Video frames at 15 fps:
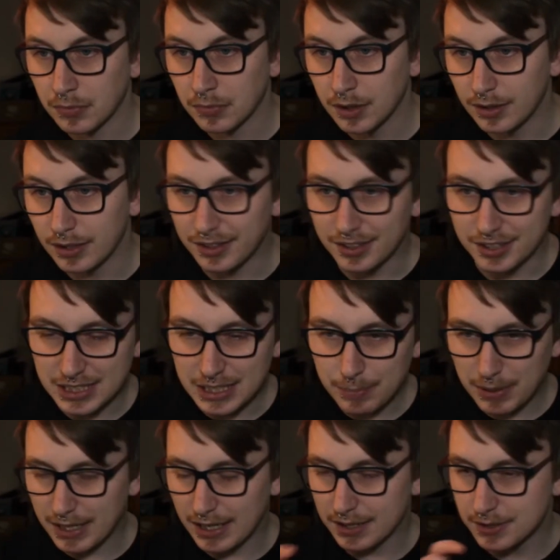And the
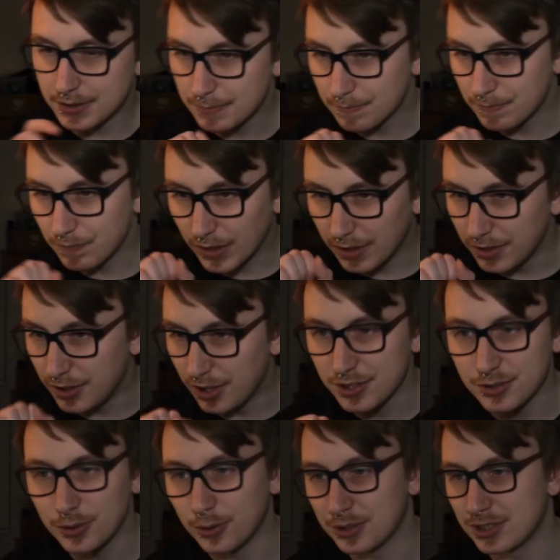CPS does
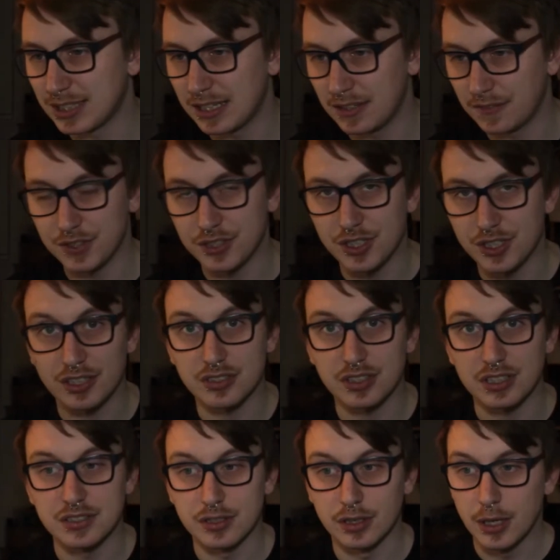not stand for
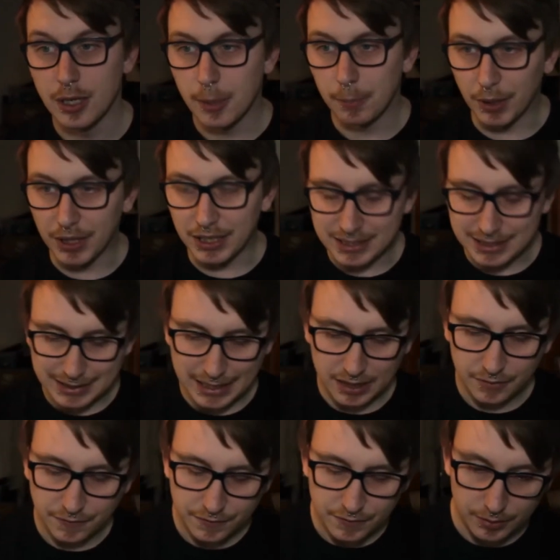justice, but it
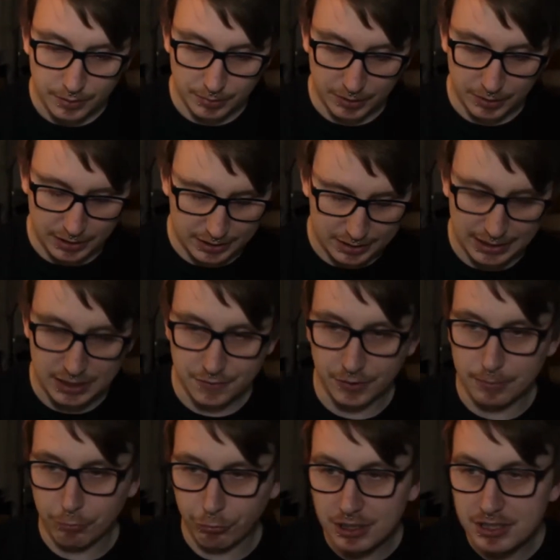stands for
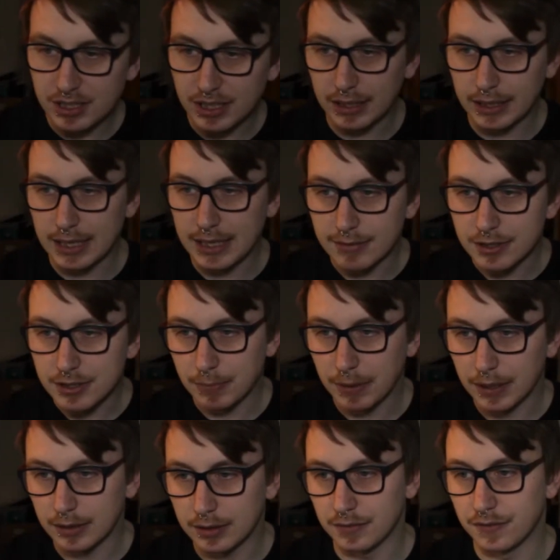imprisoning
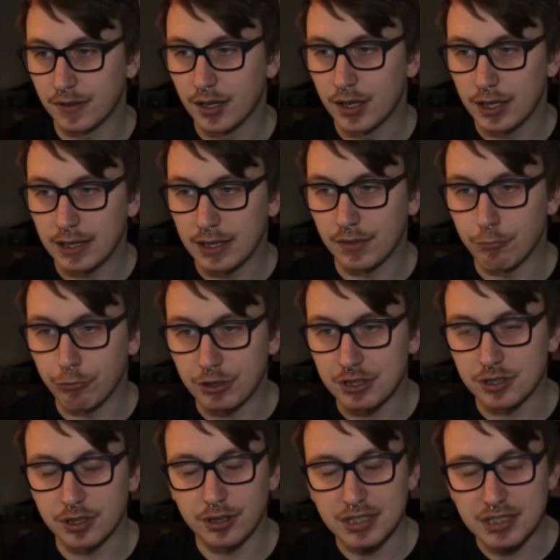irrespective if the
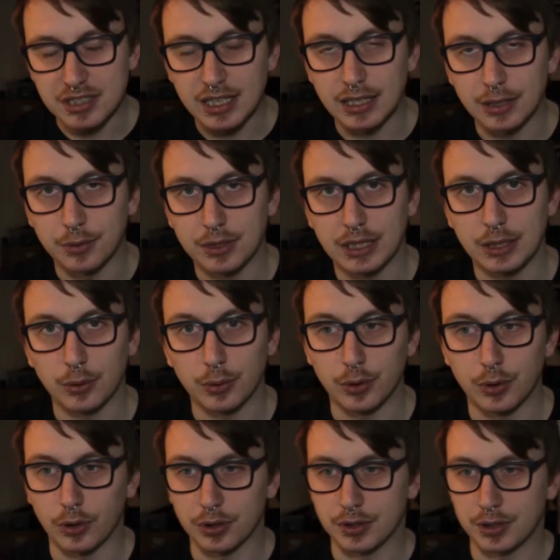prisoner is guilty or not.